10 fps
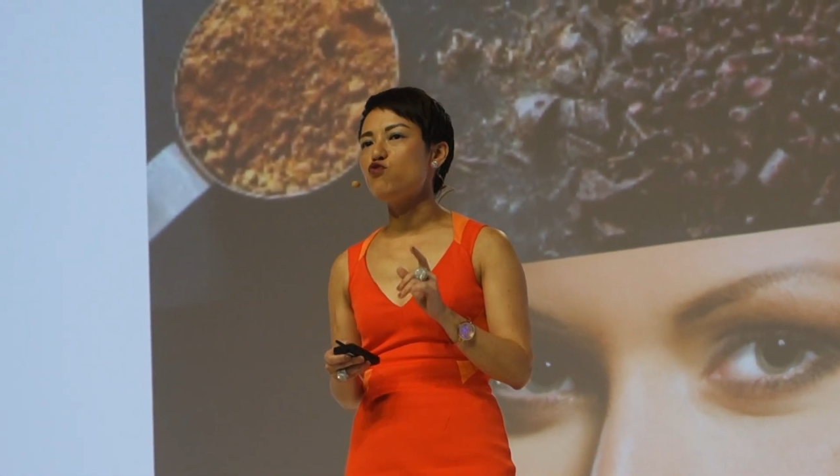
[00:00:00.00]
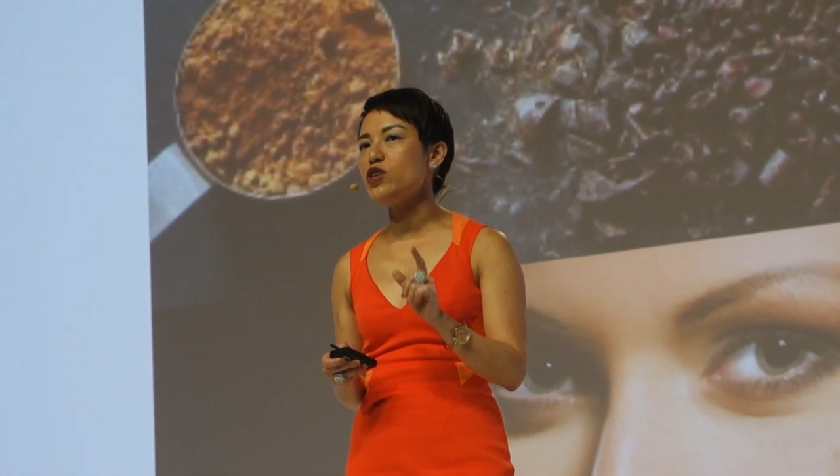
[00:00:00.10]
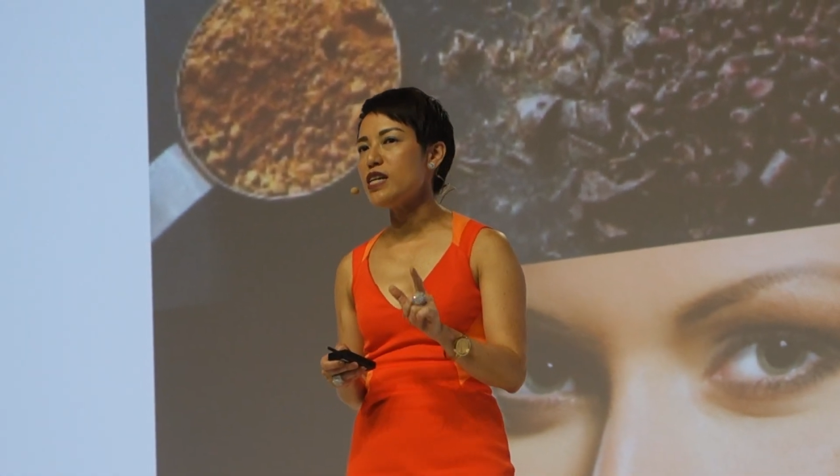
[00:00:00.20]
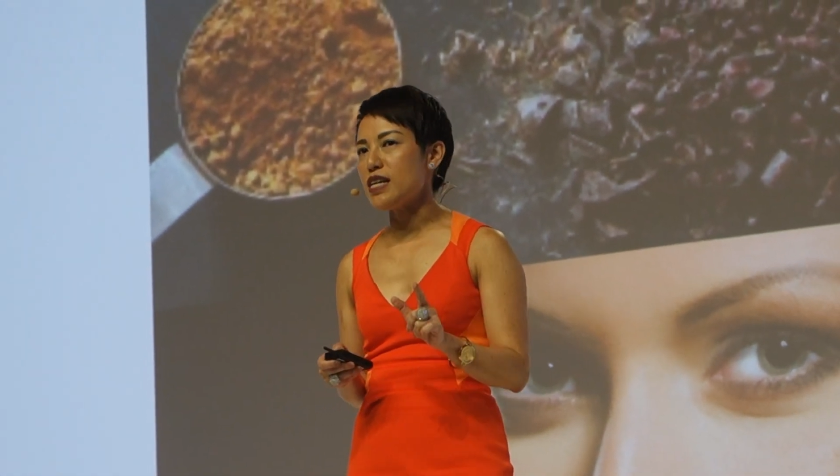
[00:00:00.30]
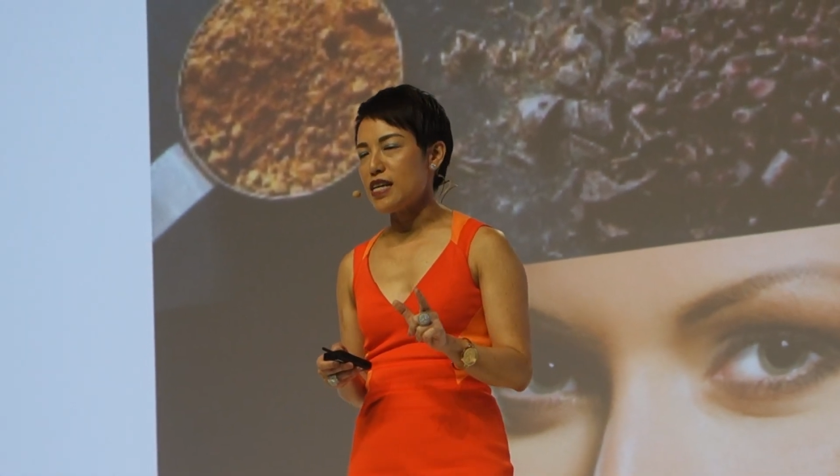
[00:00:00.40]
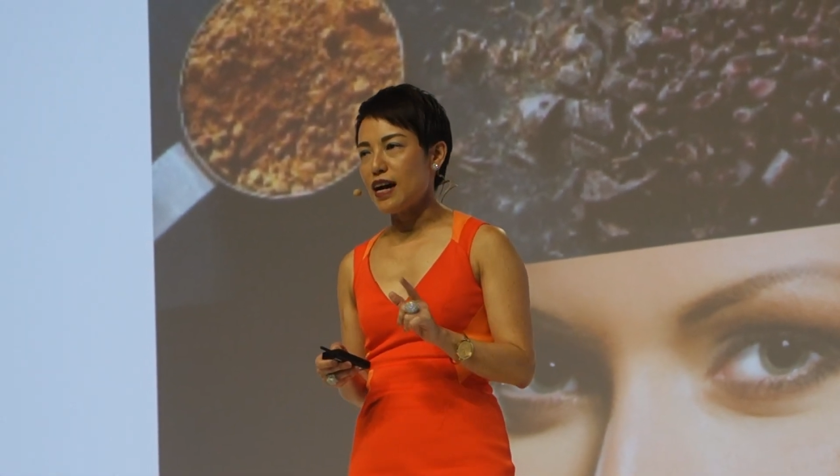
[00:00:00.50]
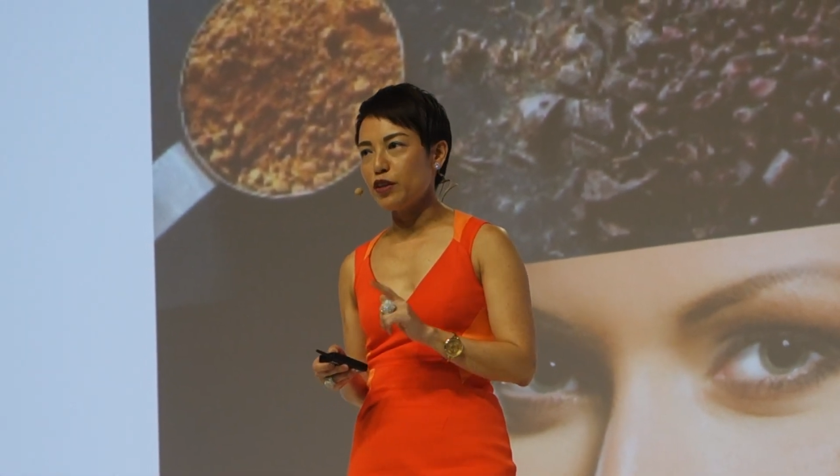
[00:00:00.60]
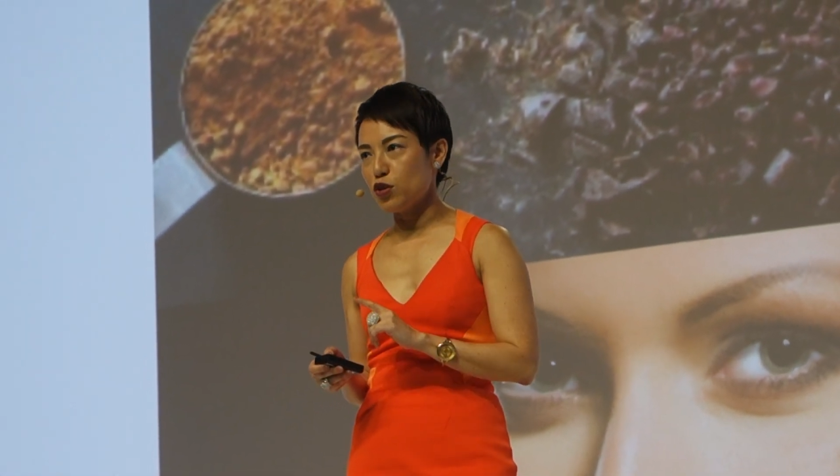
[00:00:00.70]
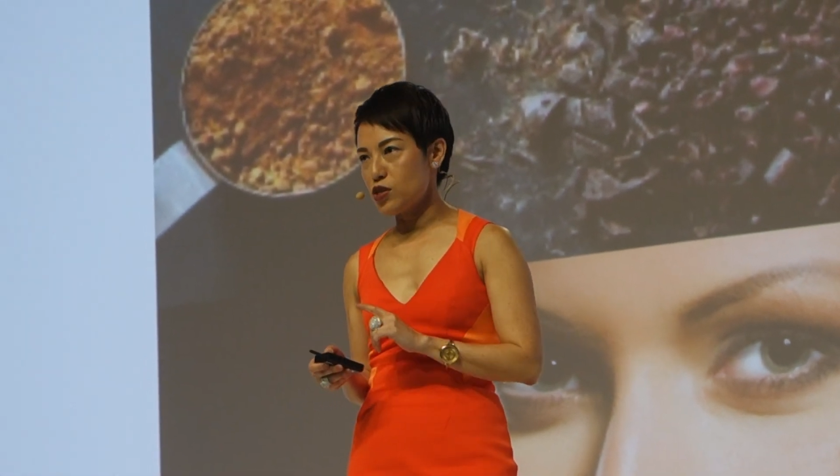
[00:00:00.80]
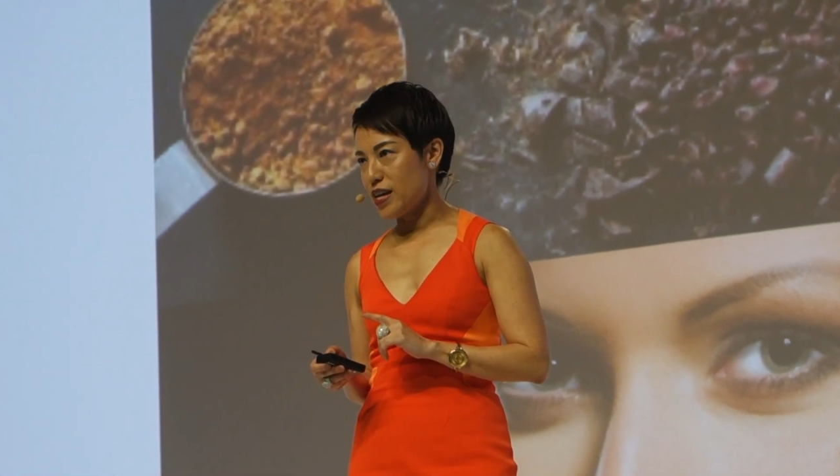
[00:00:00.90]
really
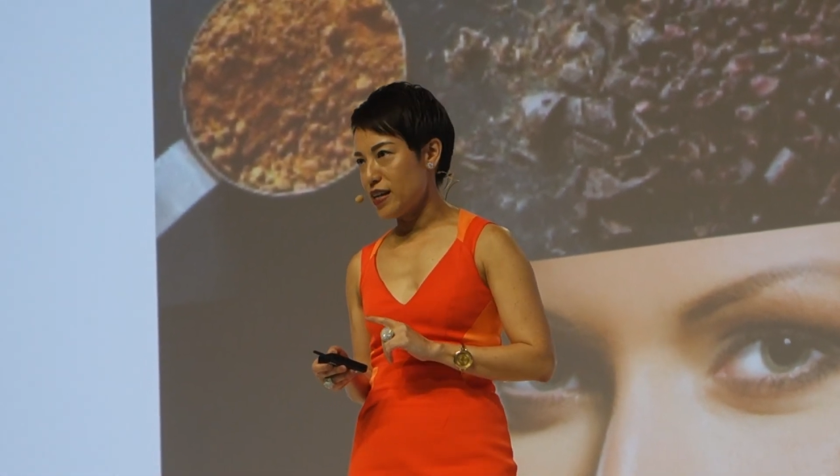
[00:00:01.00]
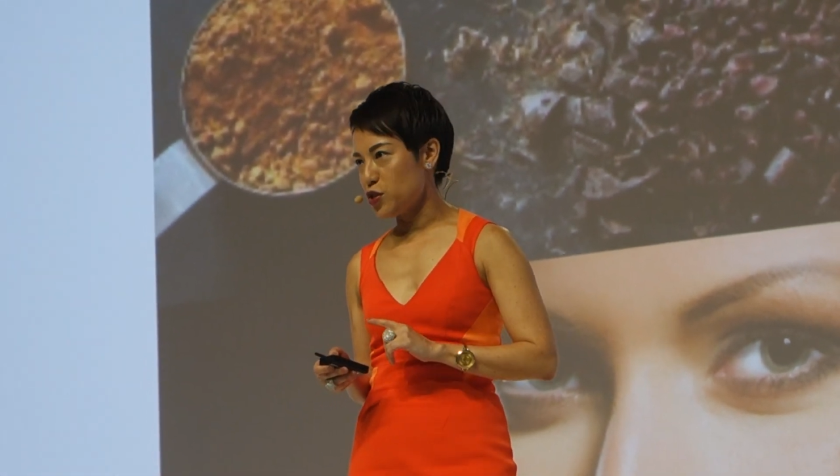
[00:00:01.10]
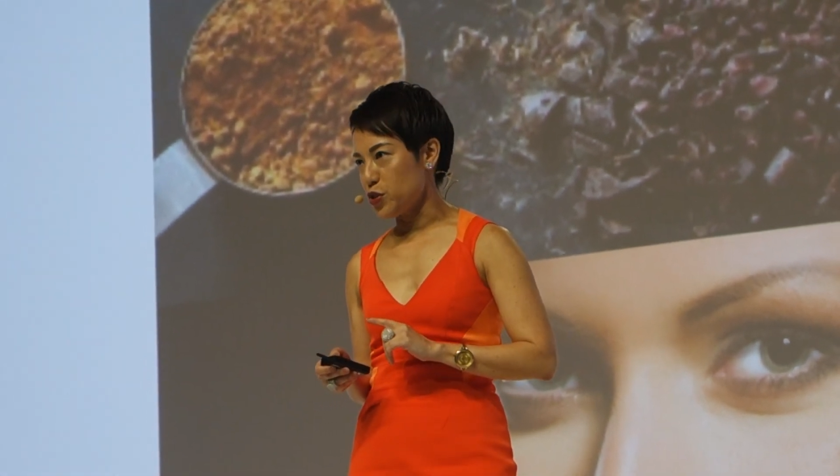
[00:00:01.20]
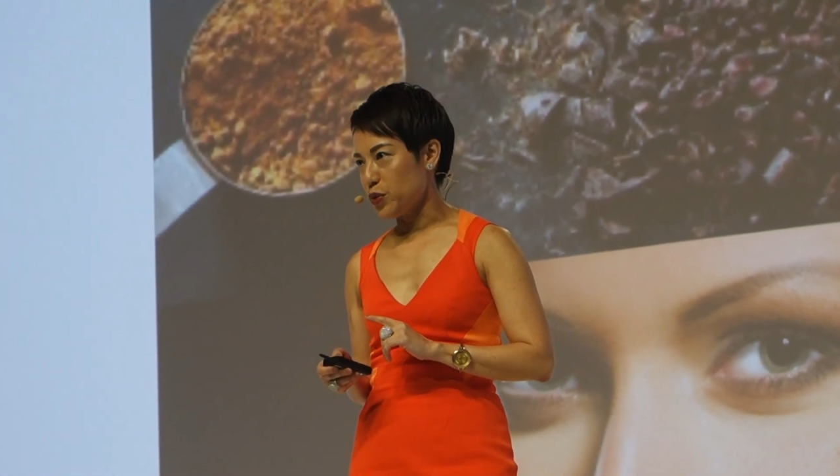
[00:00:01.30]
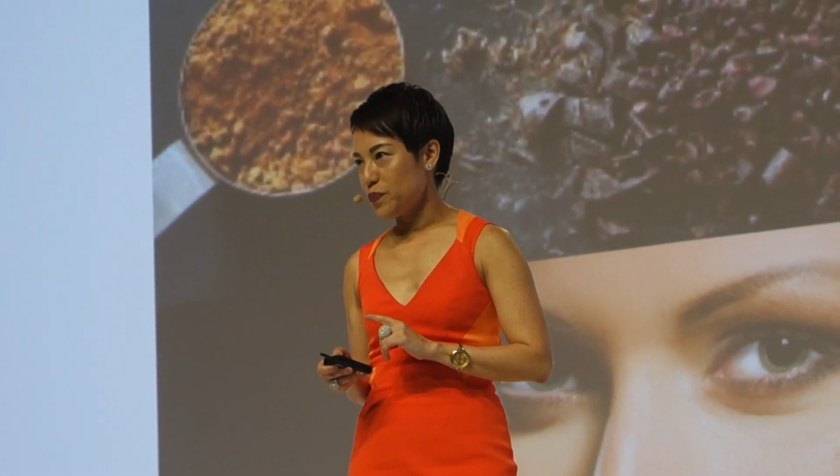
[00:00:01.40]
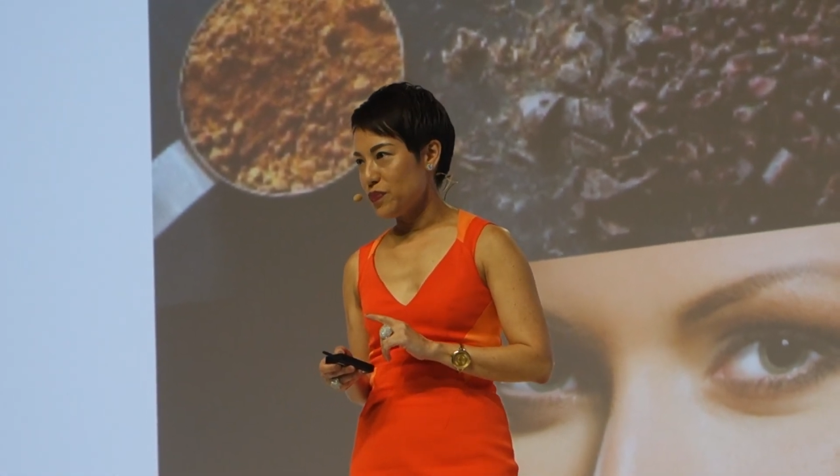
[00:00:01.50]
understands you?